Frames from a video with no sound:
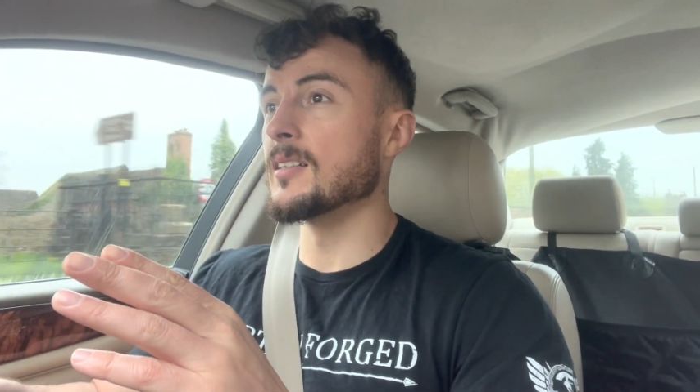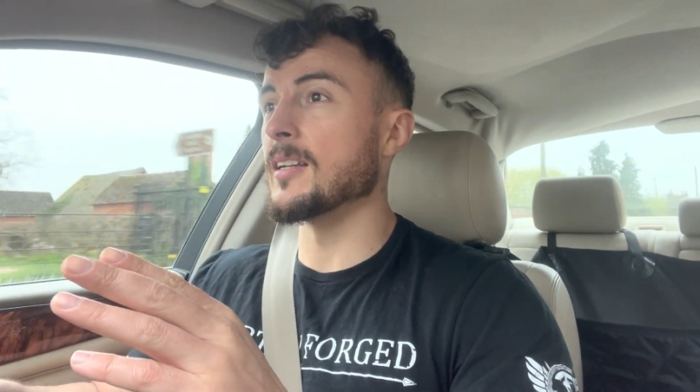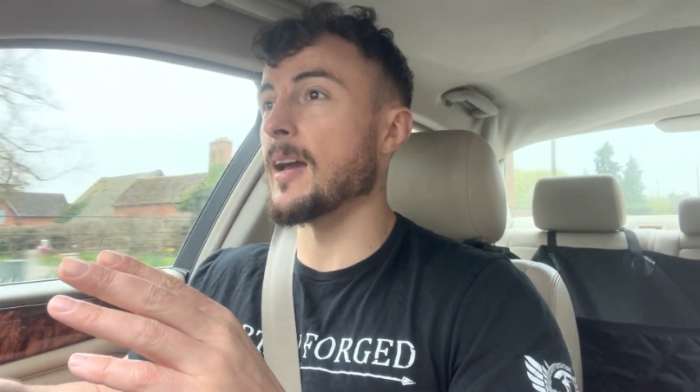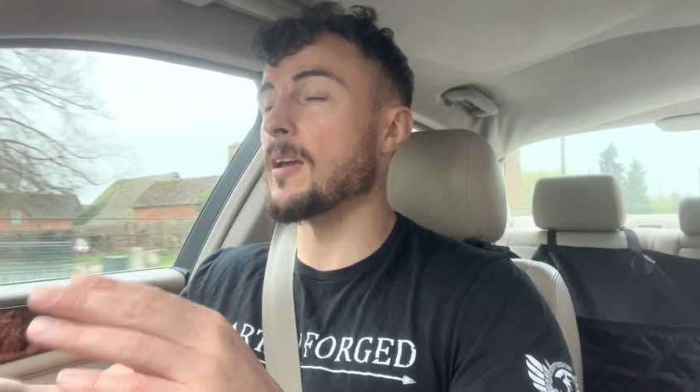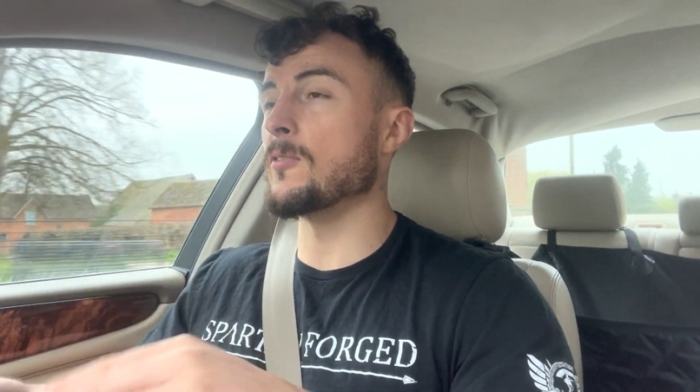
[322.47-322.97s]

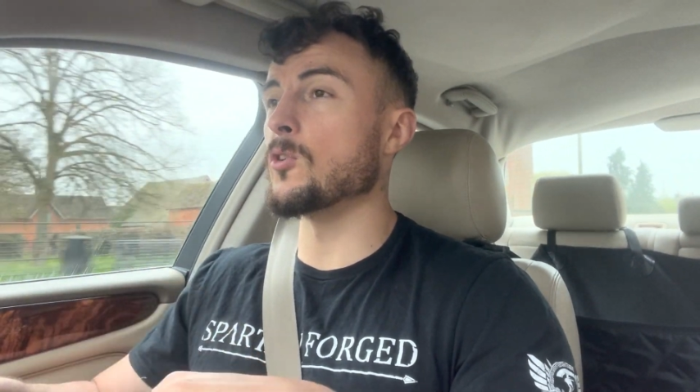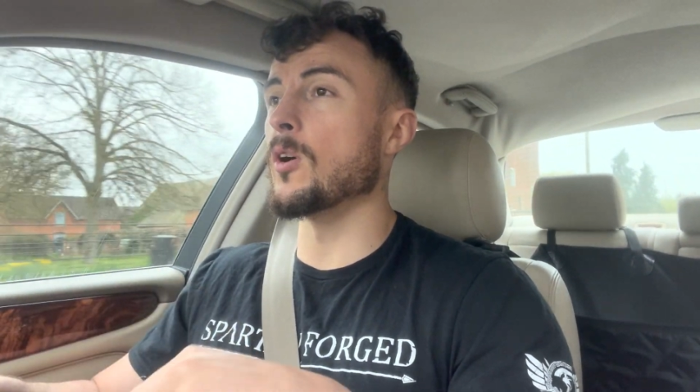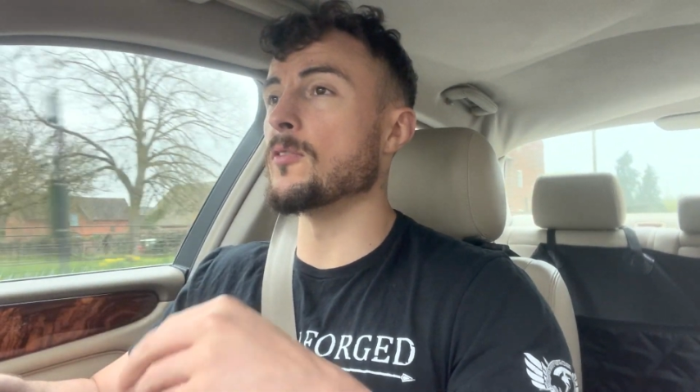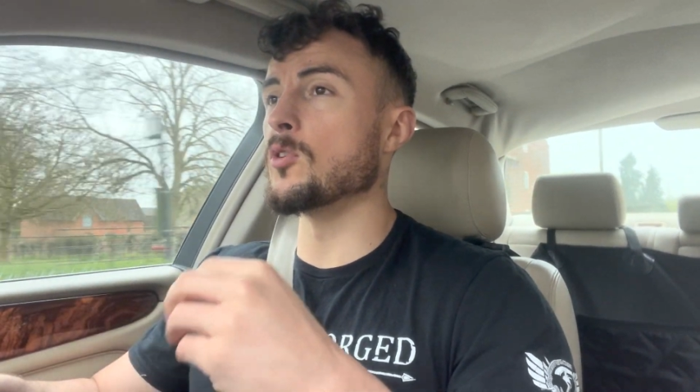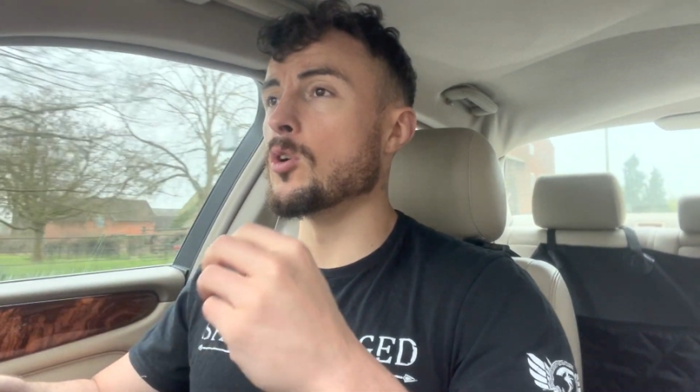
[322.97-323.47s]
Yeah, if
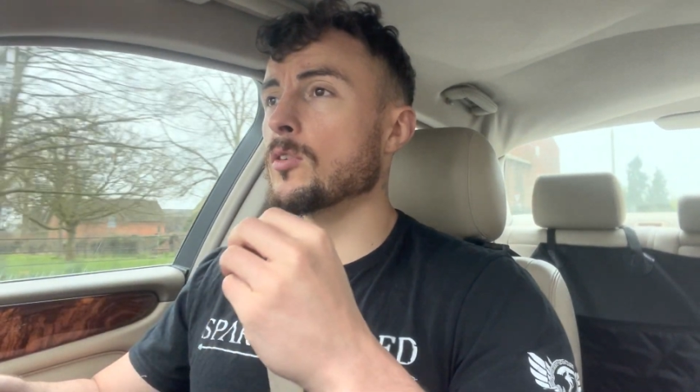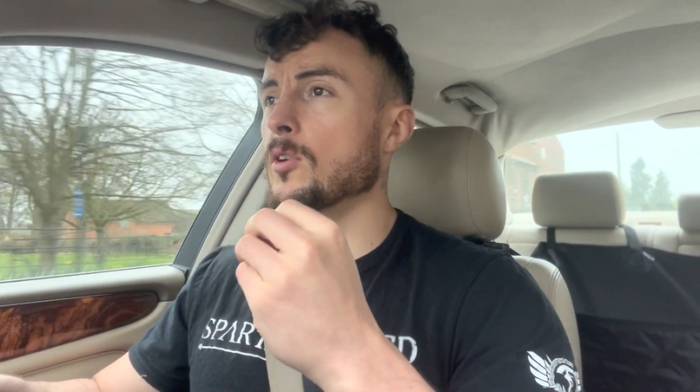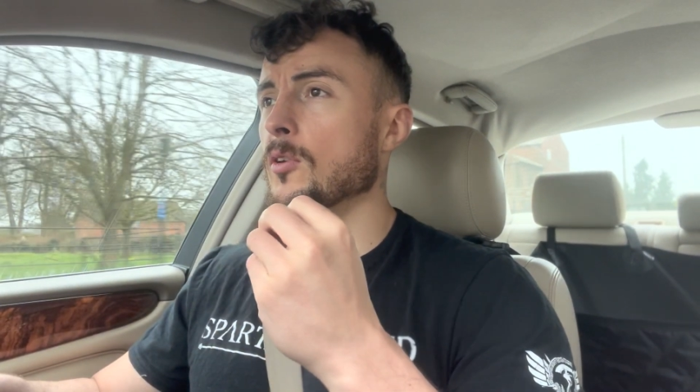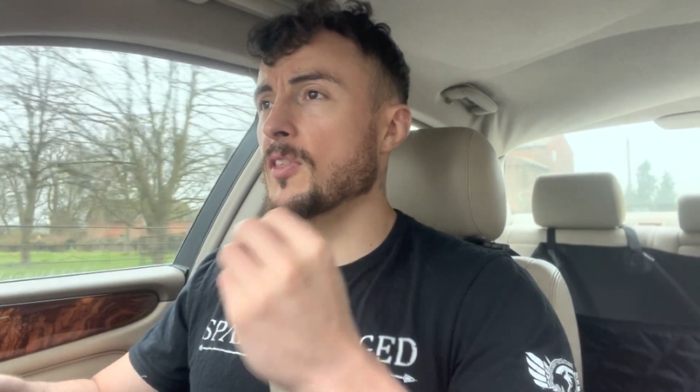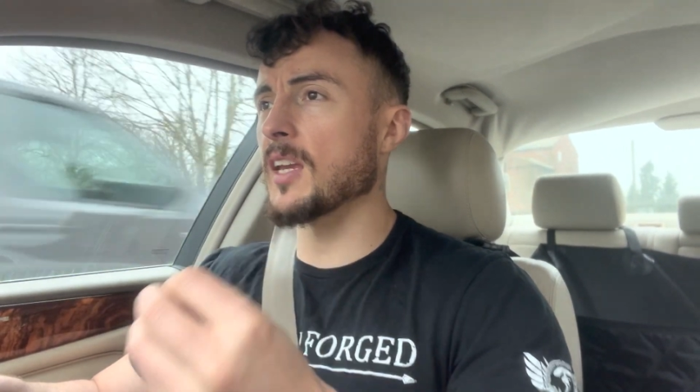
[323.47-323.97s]

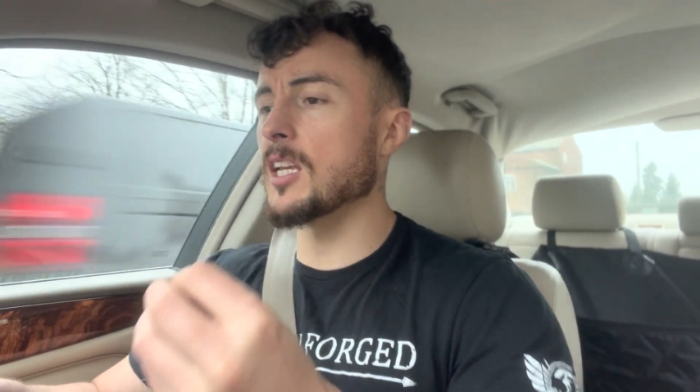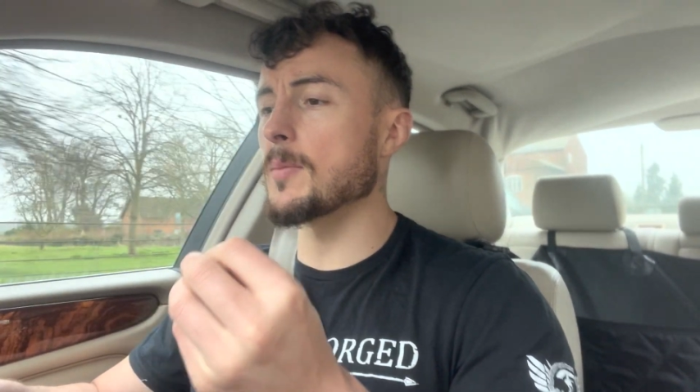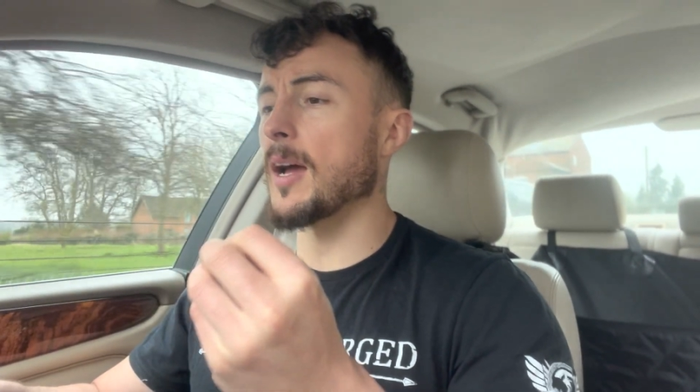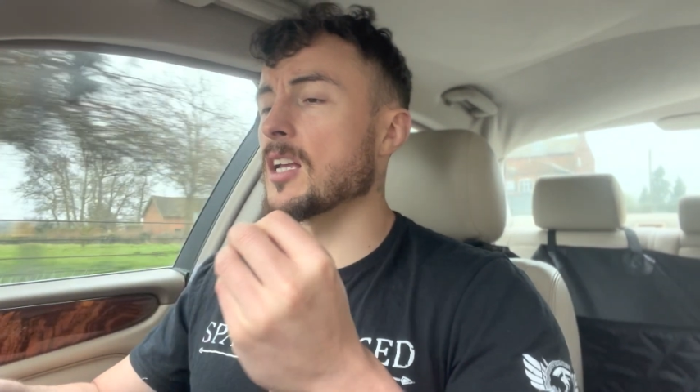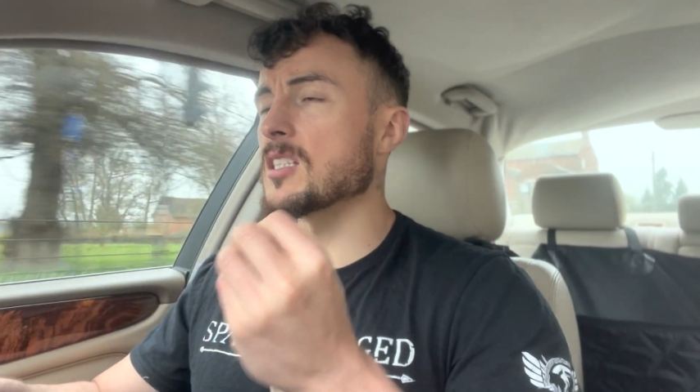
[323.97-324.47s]
you're thinking
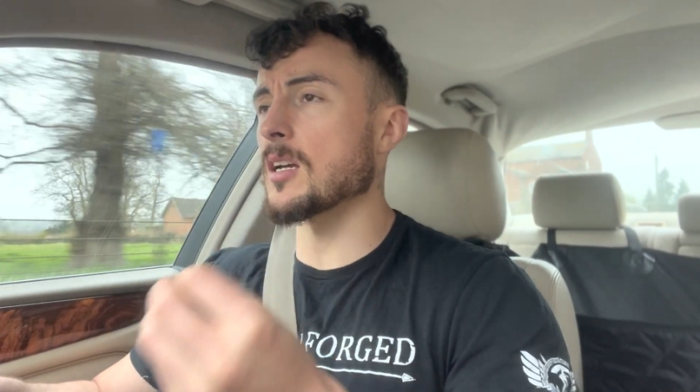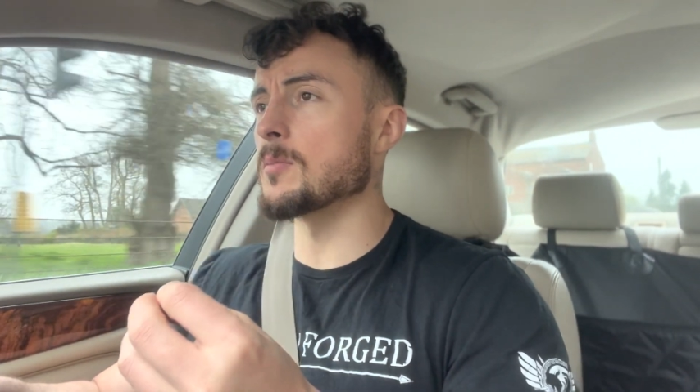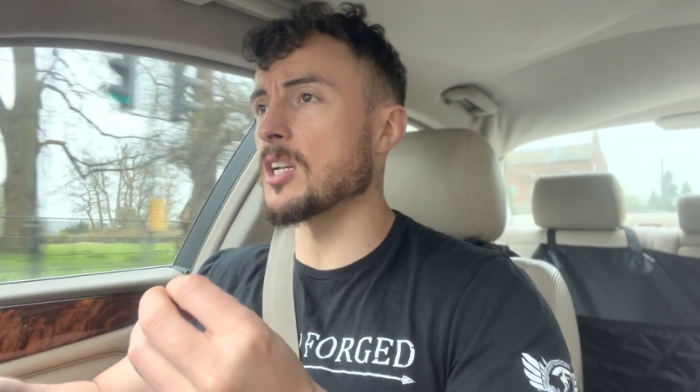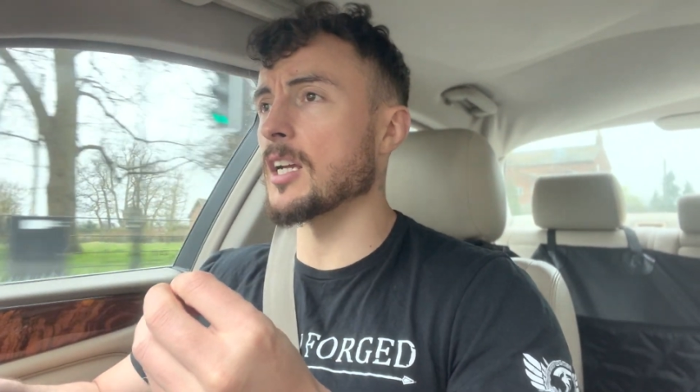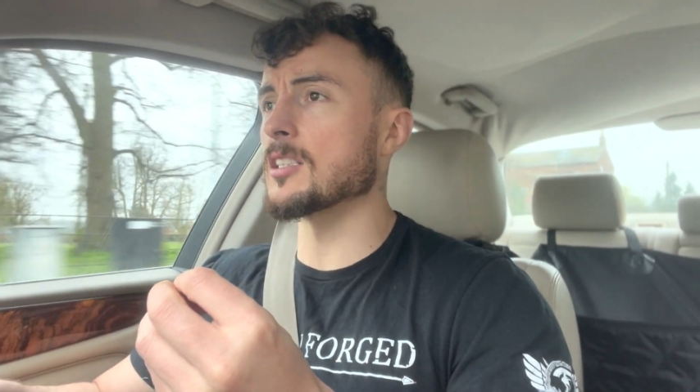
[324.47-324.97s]
about a
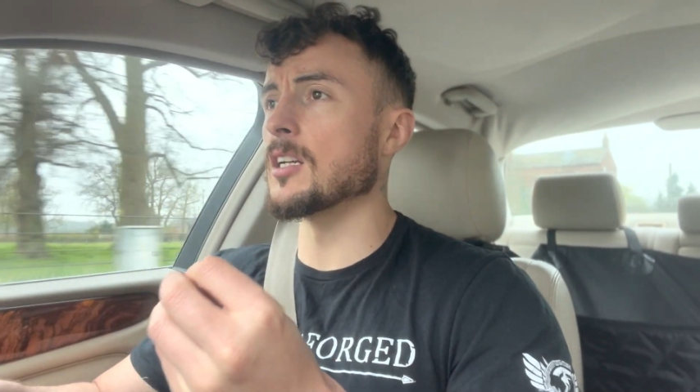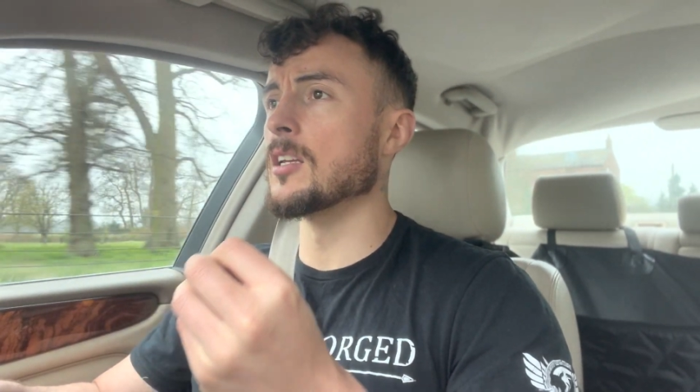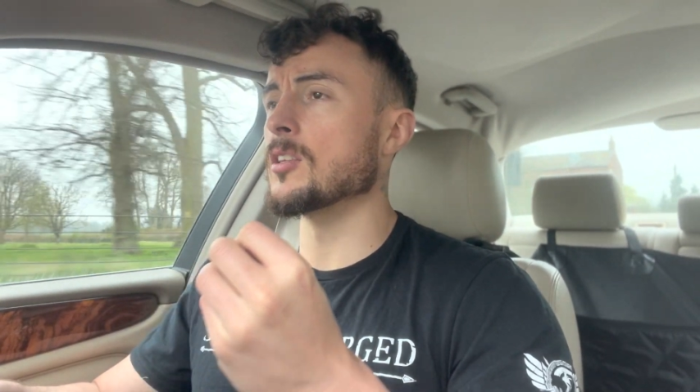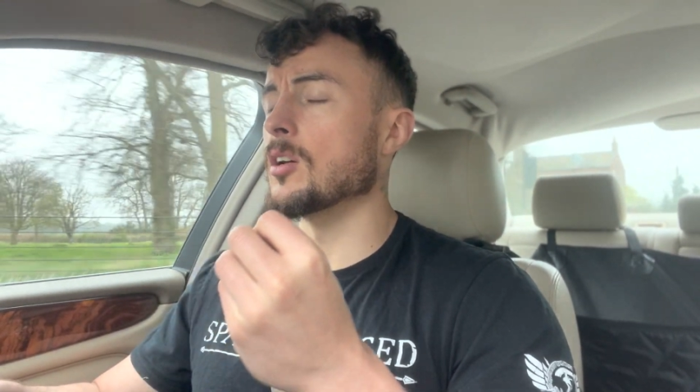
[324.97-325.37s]
subject